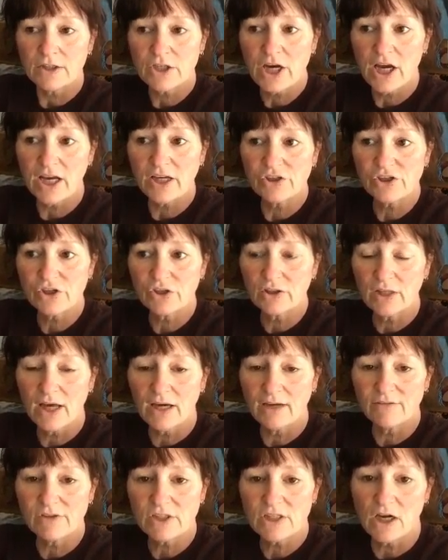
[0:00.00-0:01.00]
change your
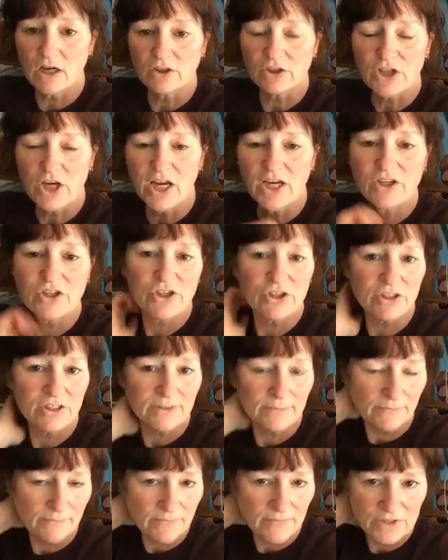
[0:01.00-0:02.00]
lifestyle, change
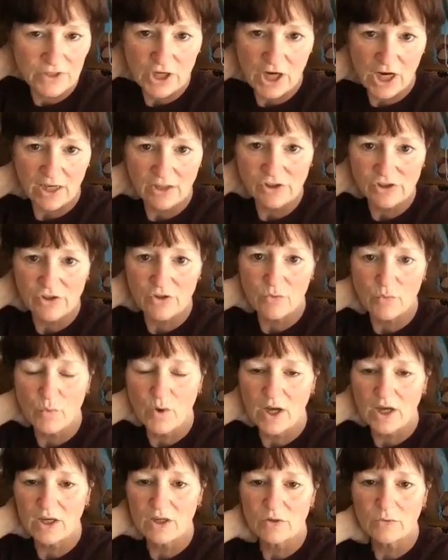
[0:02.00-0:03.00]
your change the
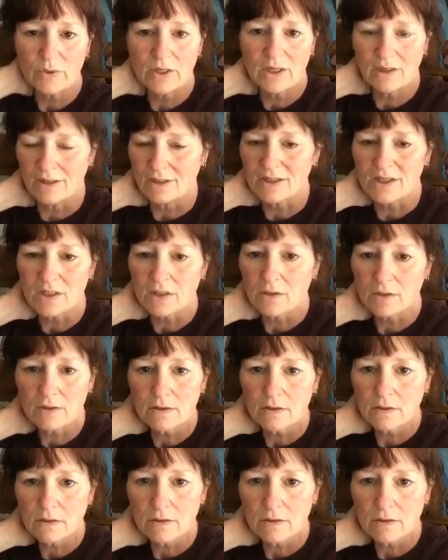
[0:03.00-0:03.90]
way you eat.